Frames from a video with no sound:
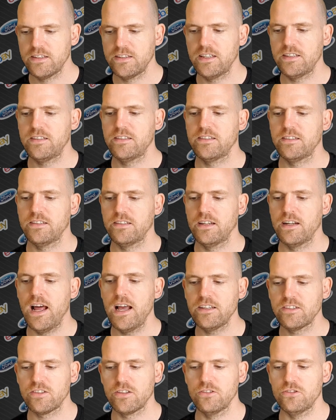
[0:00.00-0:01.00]
This is an
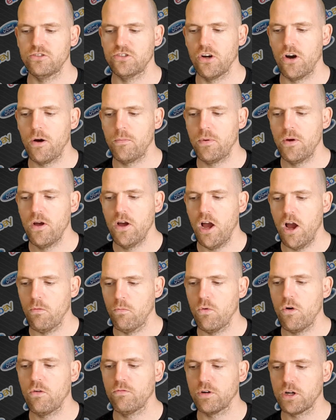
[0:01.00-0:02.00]
excellent job and
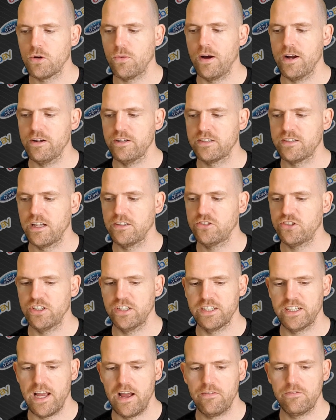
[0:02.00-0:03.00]
won't require attention
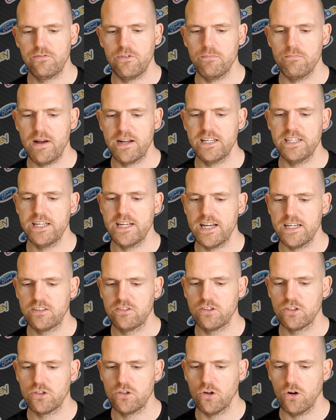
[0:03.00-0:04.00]
again for many years
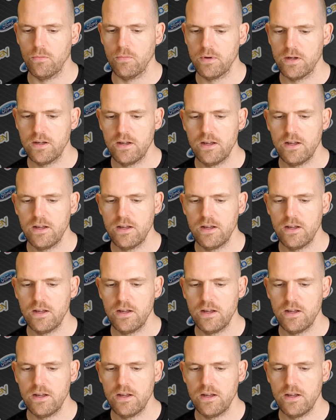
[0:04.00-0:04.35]
to come.